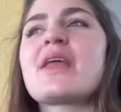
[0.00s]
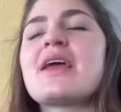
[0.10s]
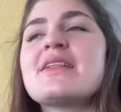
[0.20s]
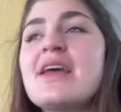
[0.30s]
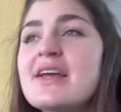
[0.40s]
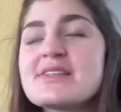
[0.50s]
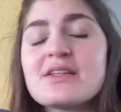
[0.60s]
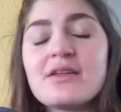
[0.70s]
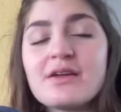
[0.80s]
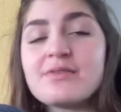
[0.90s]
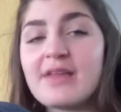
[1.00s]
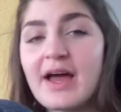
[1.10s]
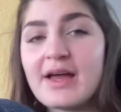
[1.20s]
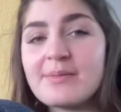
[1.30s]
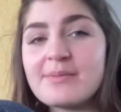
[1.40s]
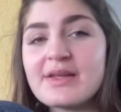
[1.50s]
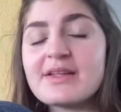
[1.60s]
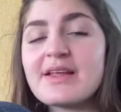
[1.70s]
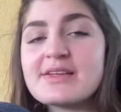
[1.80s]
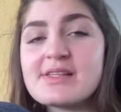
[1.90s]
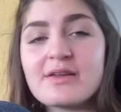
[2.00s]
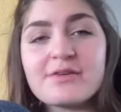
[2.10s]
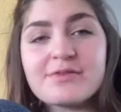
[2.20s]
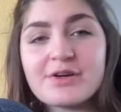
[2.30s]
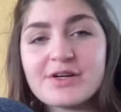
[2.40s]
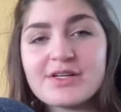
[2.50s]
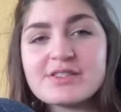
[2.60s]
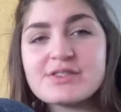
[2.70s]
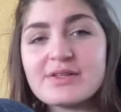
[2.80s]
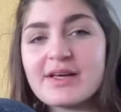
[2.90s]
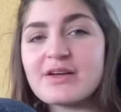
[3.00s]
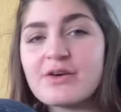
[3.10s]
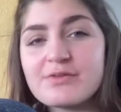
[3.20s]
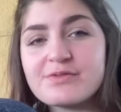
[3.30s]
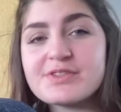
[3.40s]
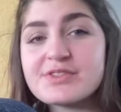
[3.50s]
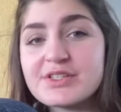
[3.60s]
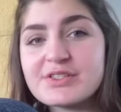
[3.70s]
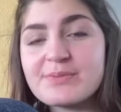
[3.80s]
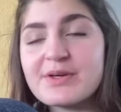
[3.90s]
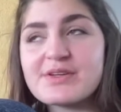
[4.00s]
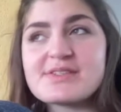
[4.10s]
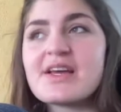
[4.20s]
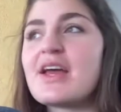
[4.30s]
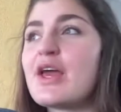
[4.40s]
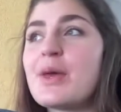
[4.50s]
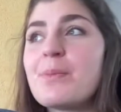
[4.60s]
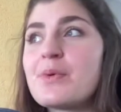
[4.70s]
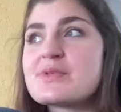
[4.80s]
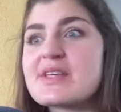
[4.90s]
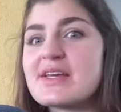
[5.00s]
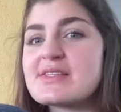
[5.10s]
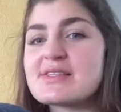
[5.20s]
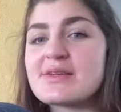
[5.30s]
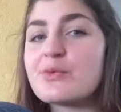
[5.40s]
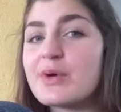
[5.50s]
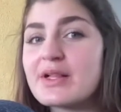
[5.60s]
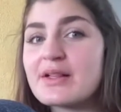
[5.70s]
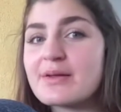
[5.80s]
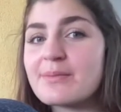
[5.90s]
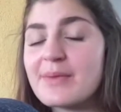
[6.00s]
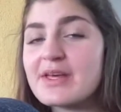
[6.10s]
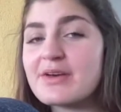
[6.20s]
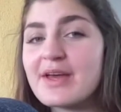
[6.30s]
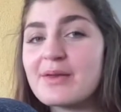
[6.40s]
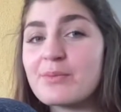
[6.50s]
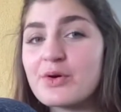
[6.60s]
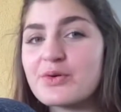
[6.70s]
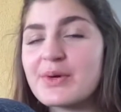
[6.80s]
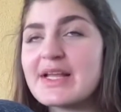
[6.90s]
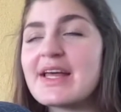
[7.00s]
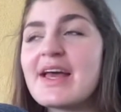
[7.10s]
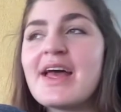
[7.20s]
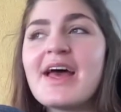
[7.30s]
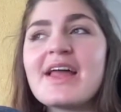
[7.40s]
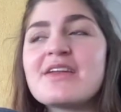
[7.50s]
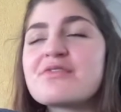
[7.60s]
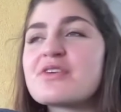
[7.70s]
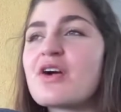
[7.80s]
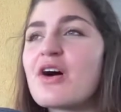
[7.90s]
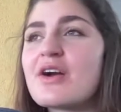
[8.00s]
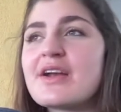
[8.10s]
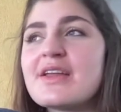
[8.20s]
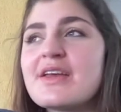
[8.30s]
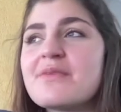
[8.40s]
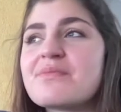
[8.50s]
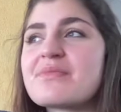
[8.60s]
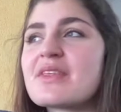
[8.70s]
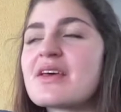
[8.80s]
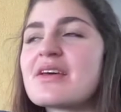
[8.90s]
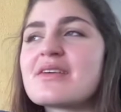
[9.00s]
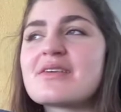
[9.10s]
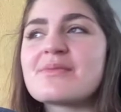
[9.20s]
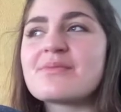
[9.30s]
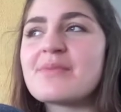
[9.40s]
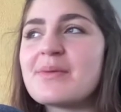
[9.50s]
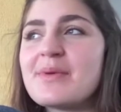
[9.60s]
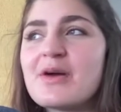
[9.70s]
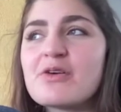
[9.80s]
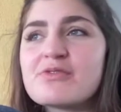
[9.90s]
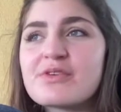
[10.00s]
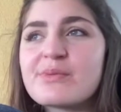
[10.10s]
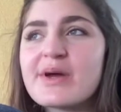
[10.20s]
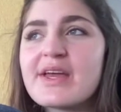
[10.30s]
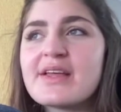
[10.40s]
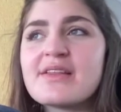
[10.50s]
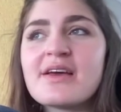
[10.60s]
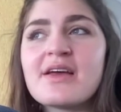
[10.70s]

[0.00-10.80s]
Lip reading: it takes a lot of time and it takes a lot of courage to let go of restriction, because in most cases it will make you gain more weight. And if you're already maybe overweight,